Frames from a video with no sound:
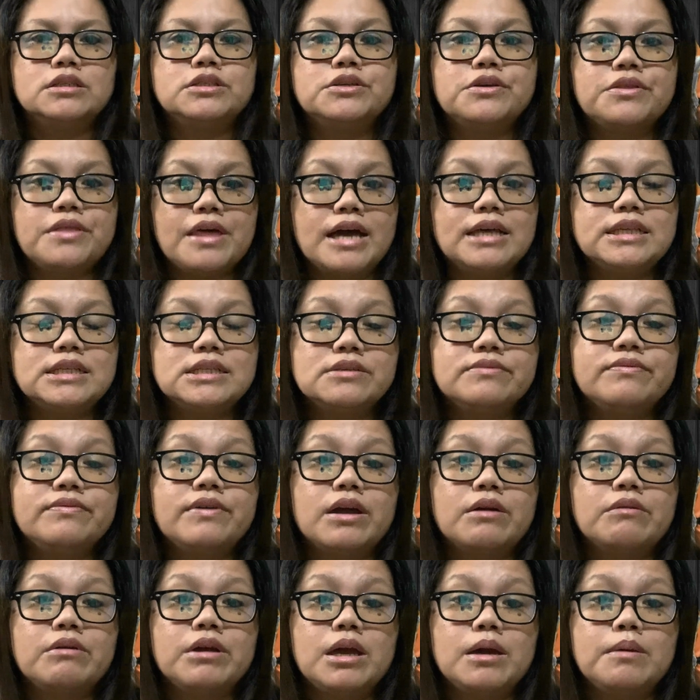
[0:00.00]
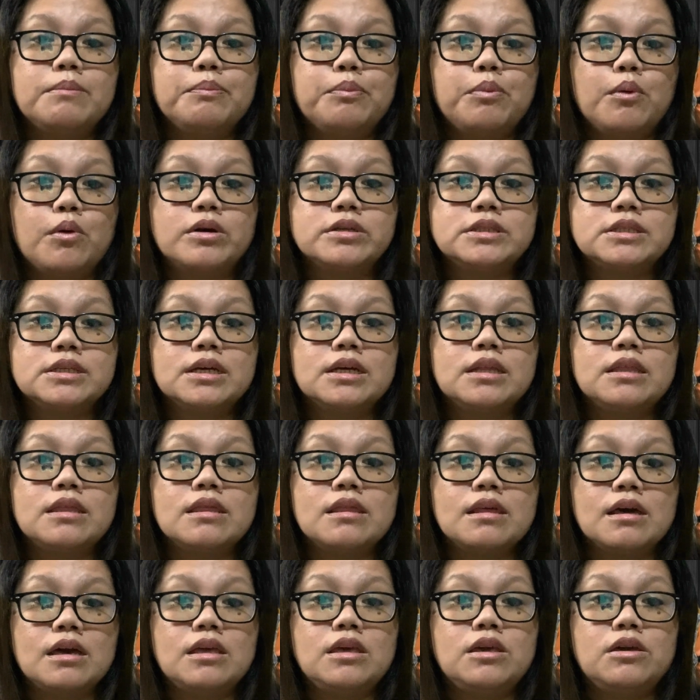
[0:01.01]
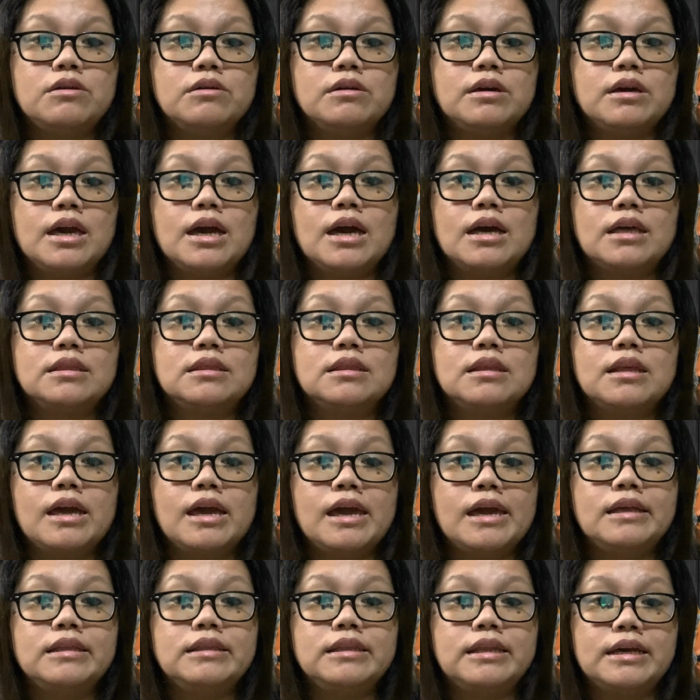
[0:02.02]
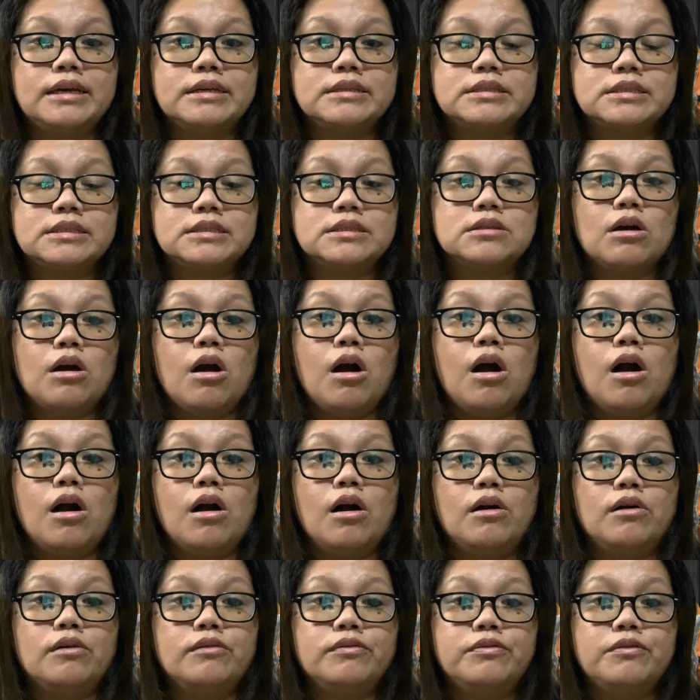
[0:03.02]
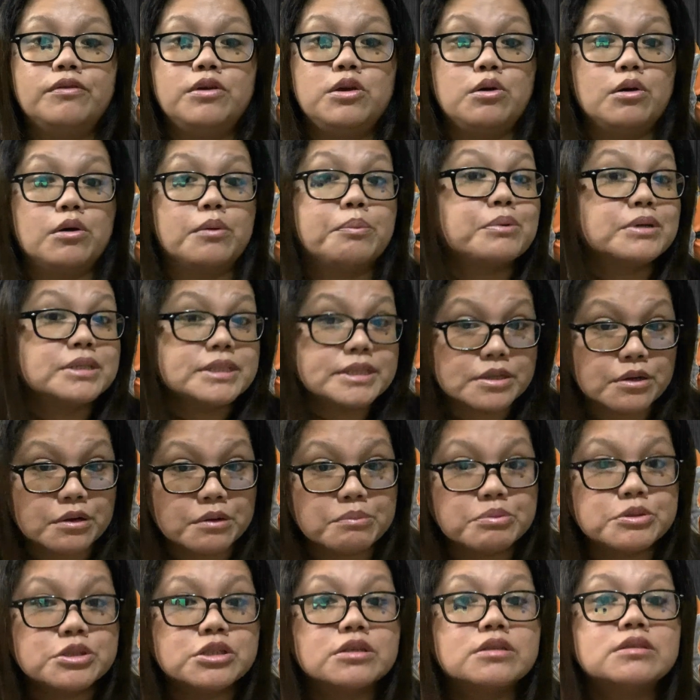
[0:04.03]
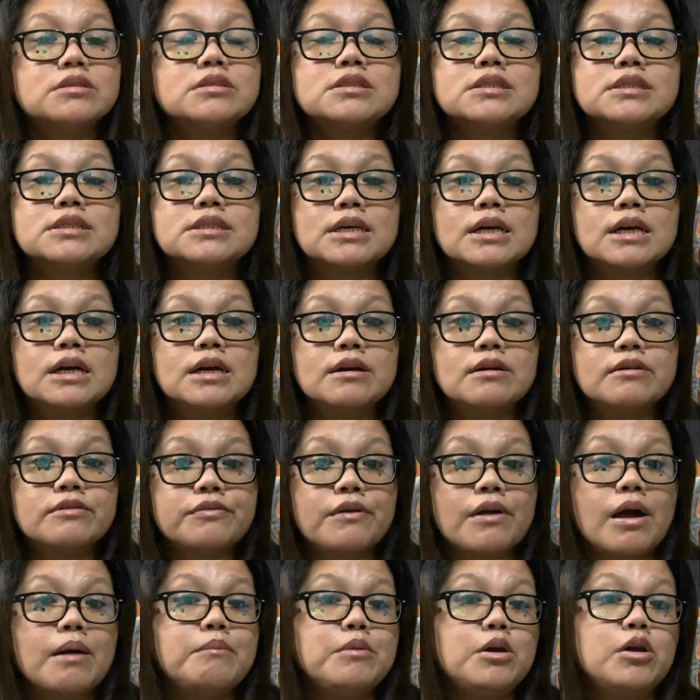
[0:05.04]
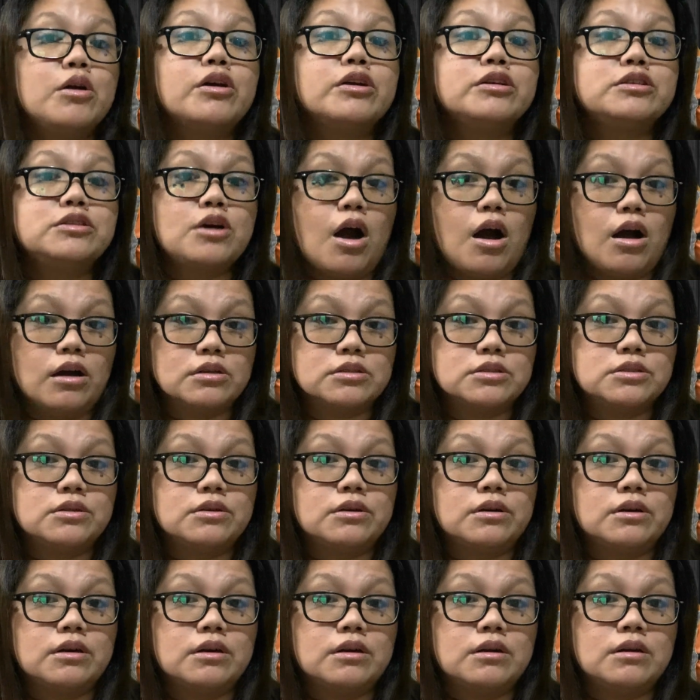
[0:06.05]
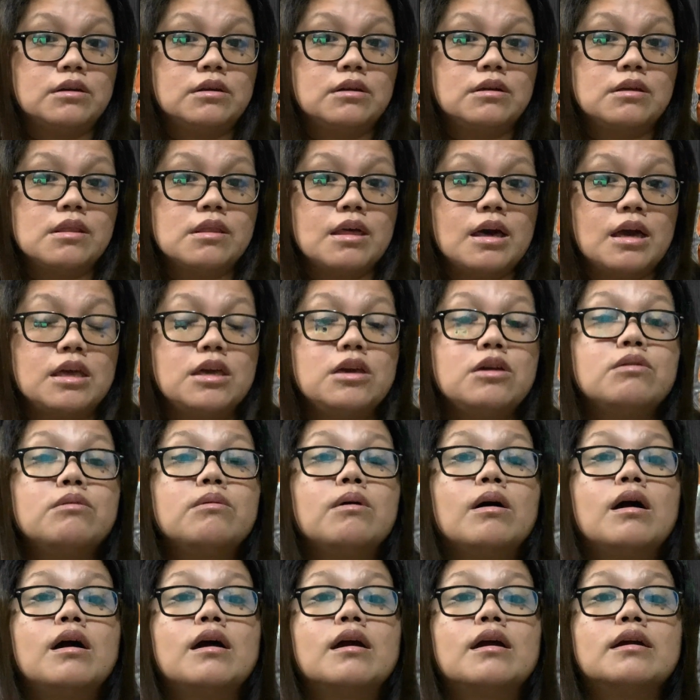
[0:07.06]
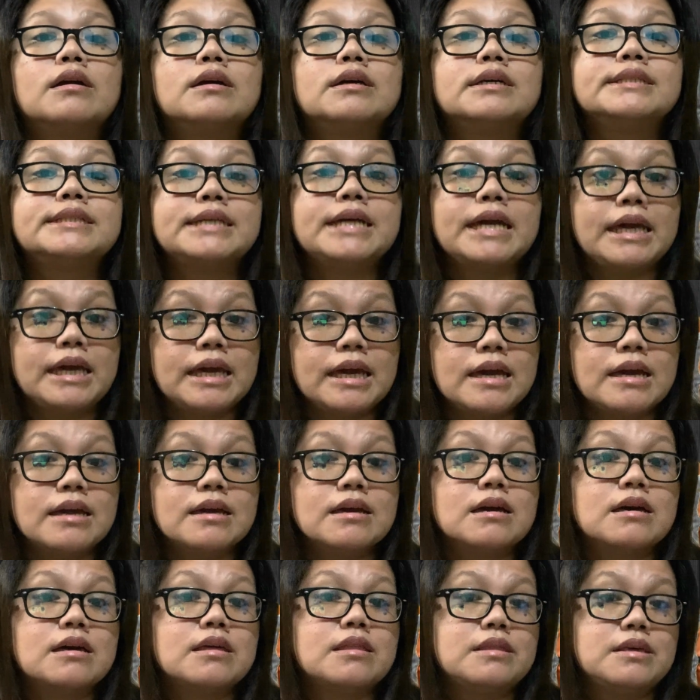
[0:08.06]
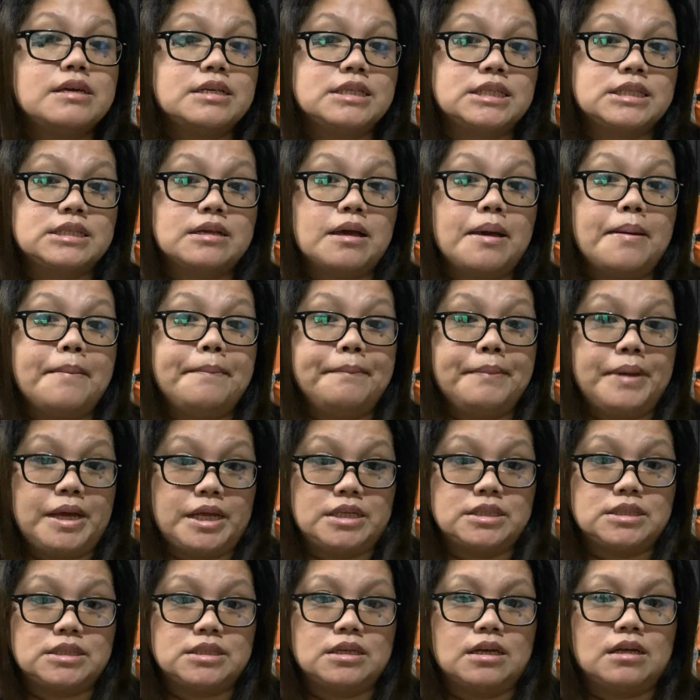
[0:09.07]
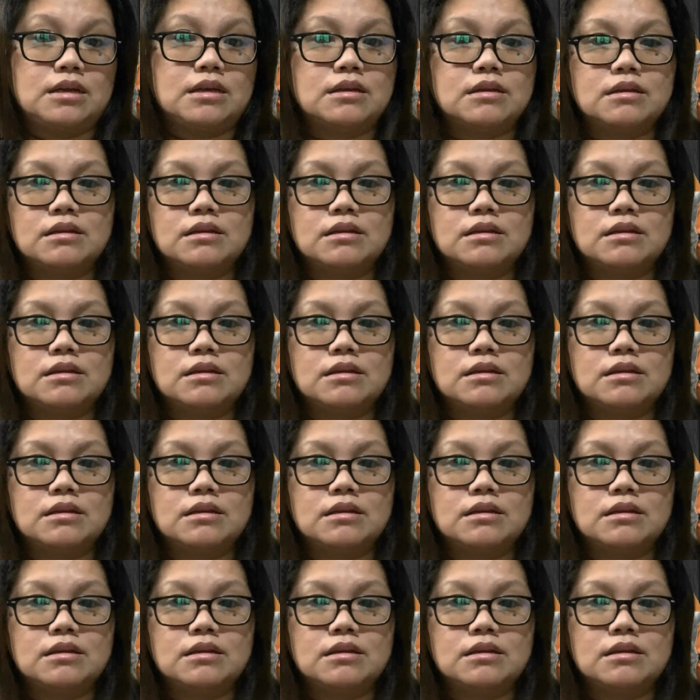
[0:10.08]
So that's very important that you get a list of your prescriptions from your doctor that you are taking this medicine.